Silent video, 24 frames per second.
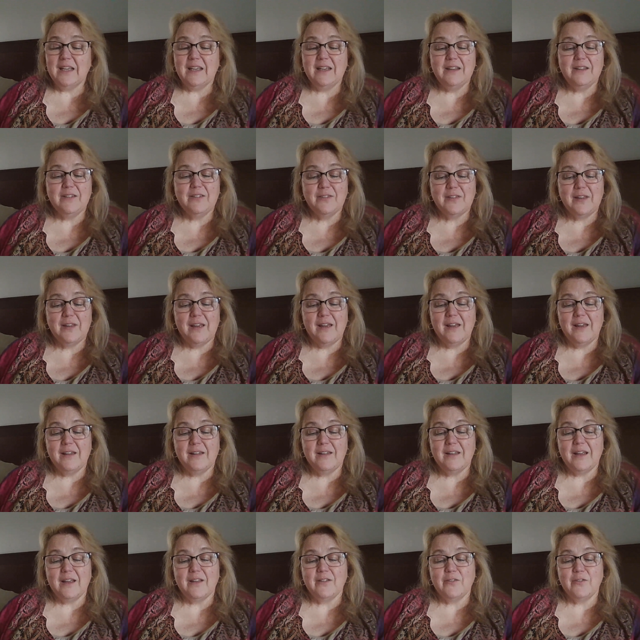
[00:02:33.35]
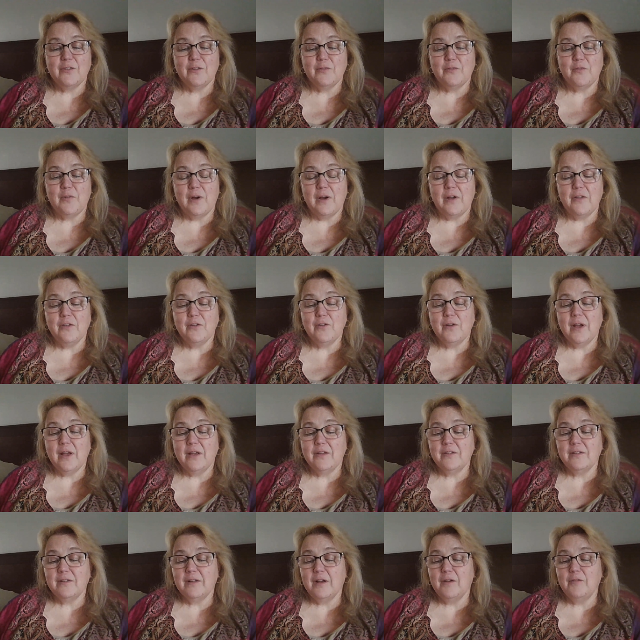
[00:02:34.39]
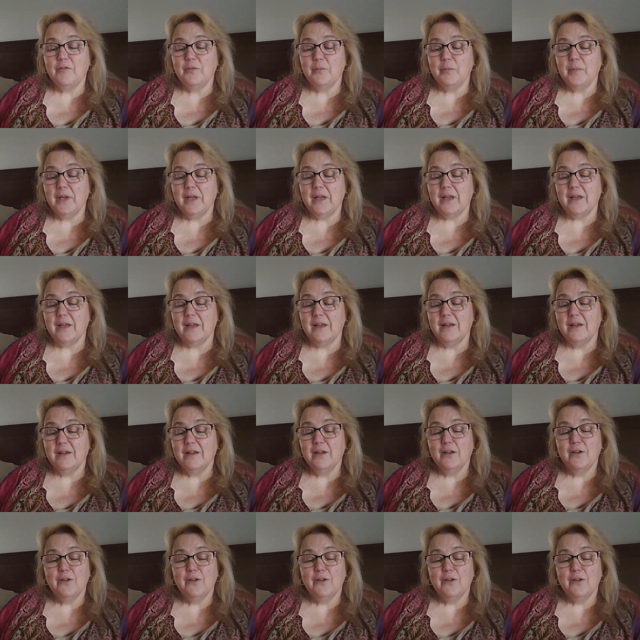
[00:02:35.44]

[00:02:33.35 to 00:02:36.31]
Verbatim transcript: He said, As the Father has loved me,